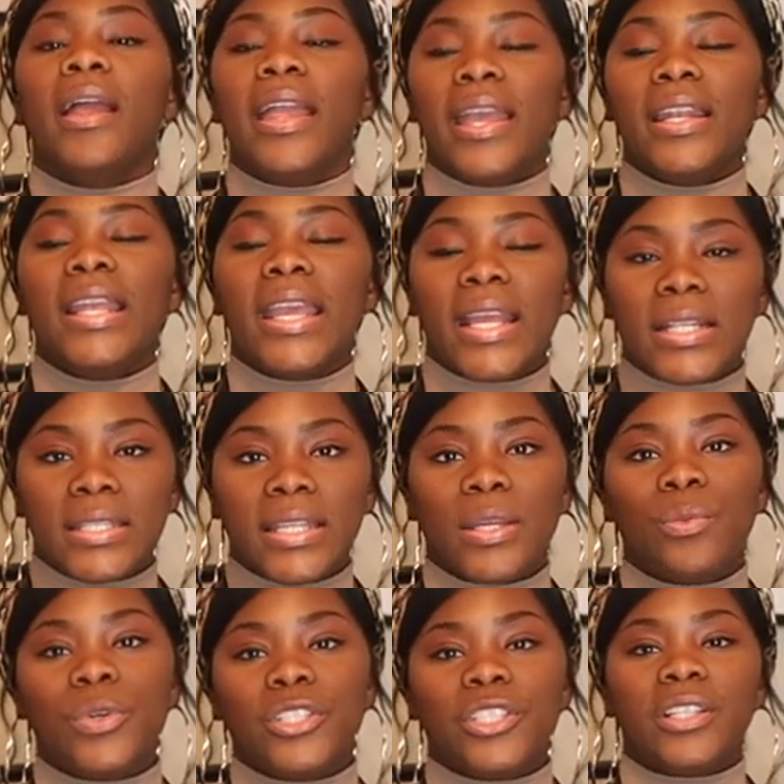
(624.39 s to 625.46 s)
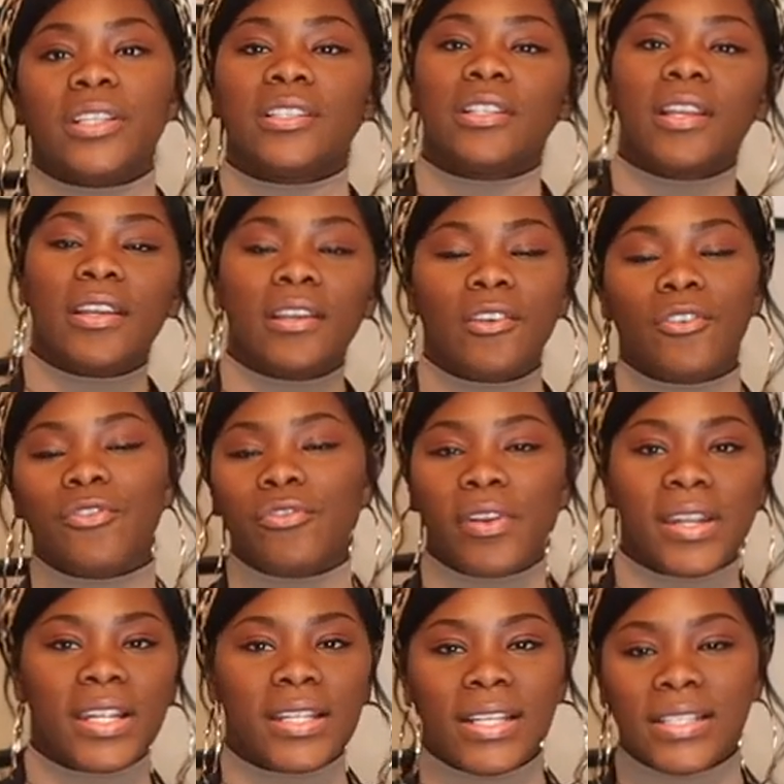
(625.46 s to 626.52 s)
enhance it, which is
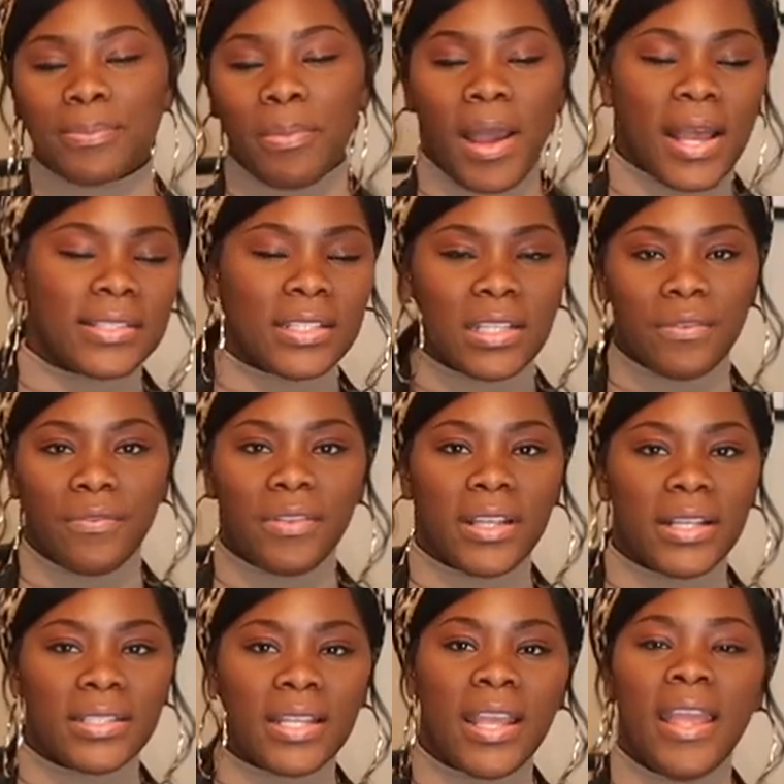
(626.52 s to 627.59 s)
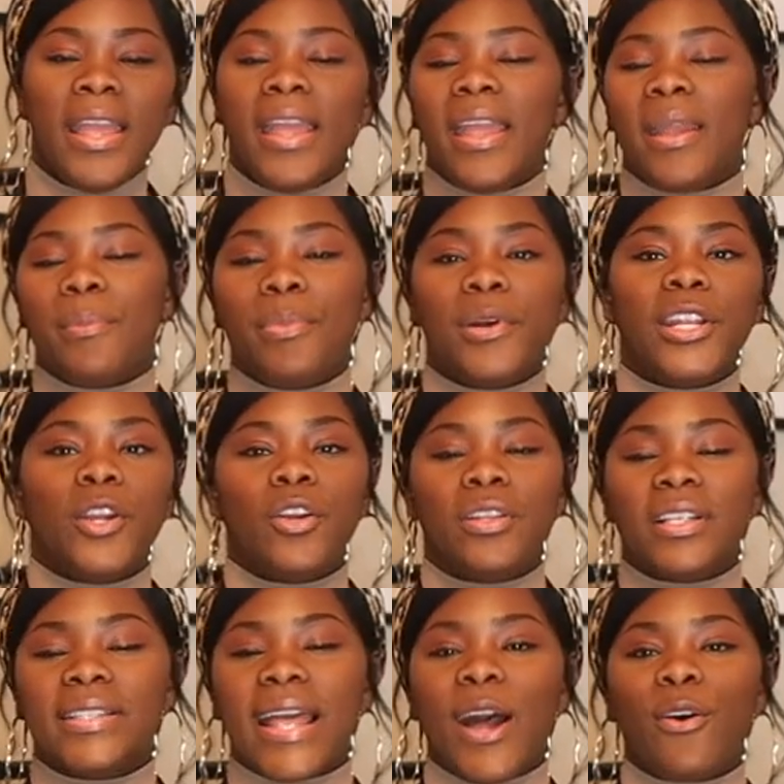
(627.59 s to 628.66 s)
creating these positive lists and putting on
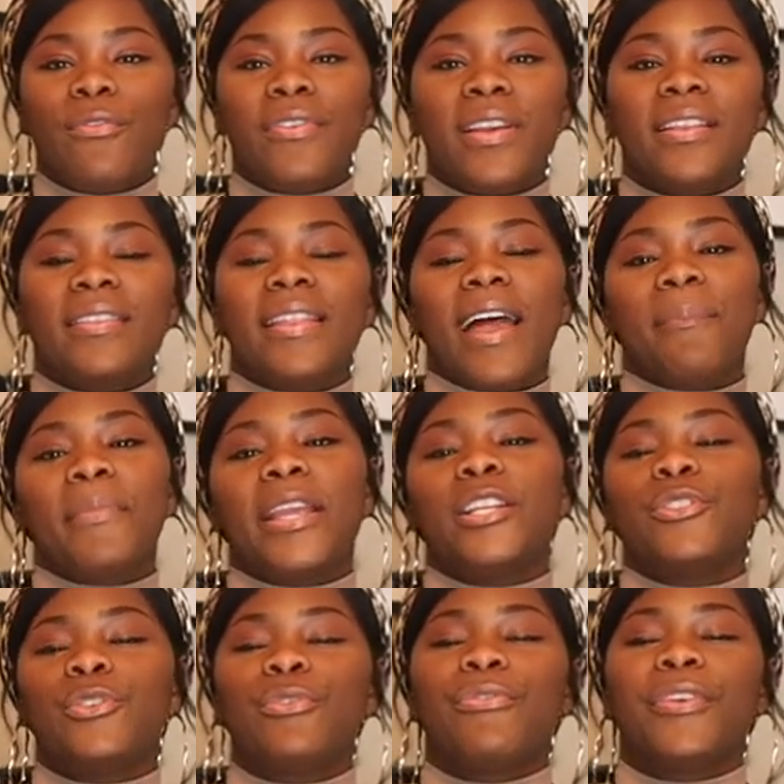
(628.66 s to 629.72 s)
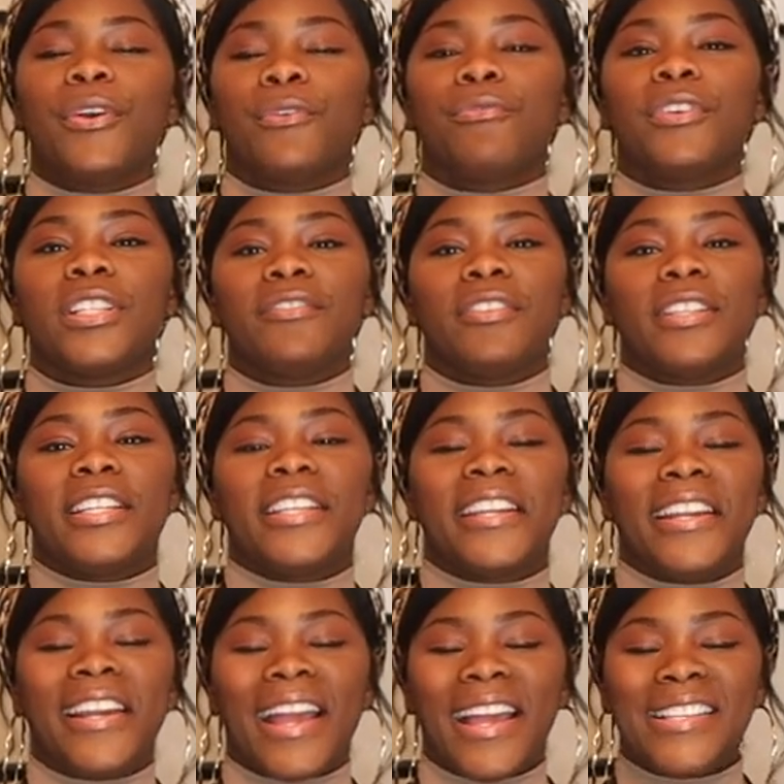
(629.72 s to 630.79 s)
this outfit that makes you feel really, really
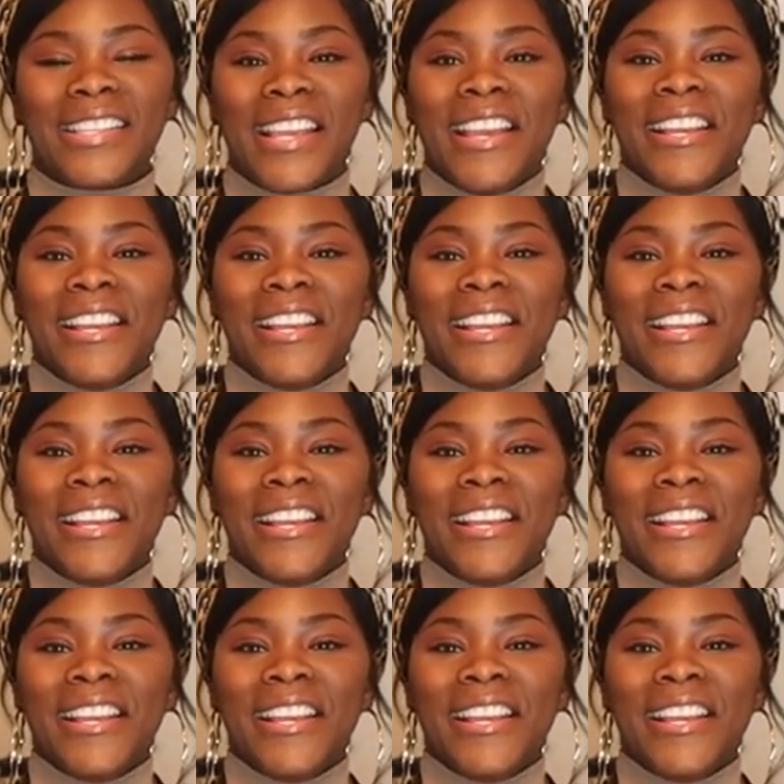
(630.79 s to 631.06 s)
good, guys.